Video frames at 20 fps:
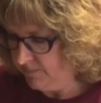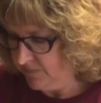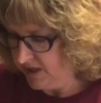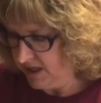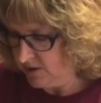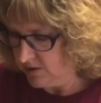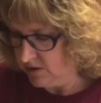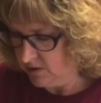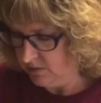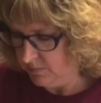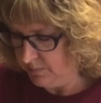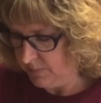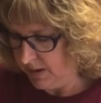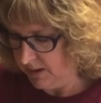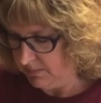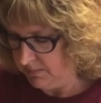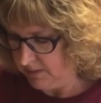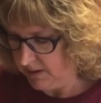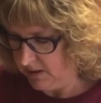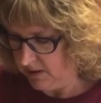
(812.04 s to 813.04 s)
I'll do
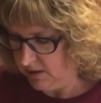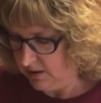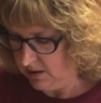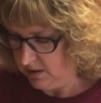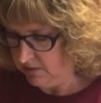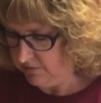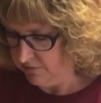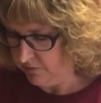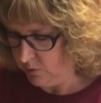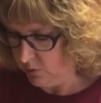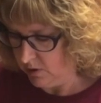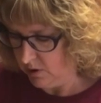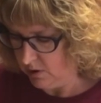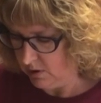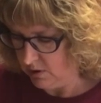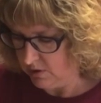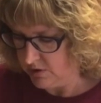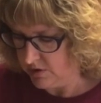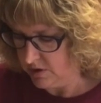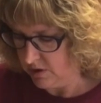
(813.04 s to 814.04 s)
probably 4
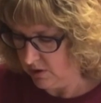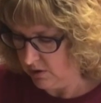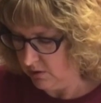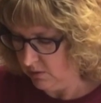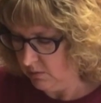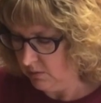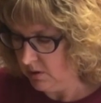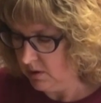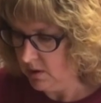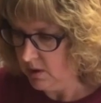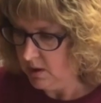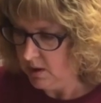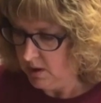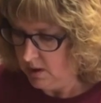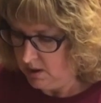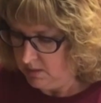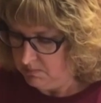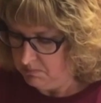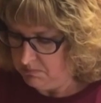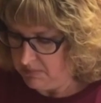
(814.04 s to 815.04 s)
or so,
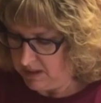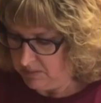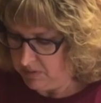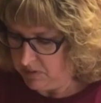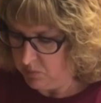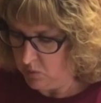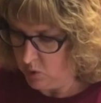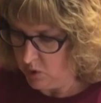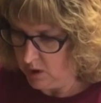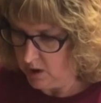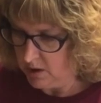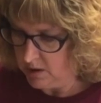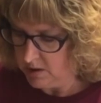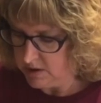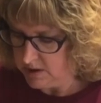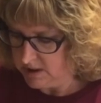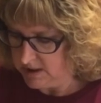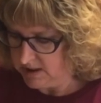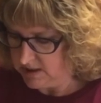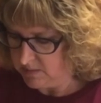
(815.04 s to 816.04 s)
maybe more,
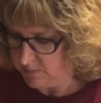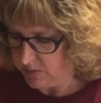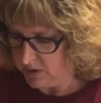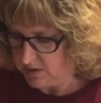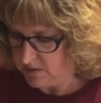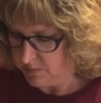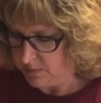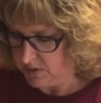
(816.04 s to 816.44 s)
to disperse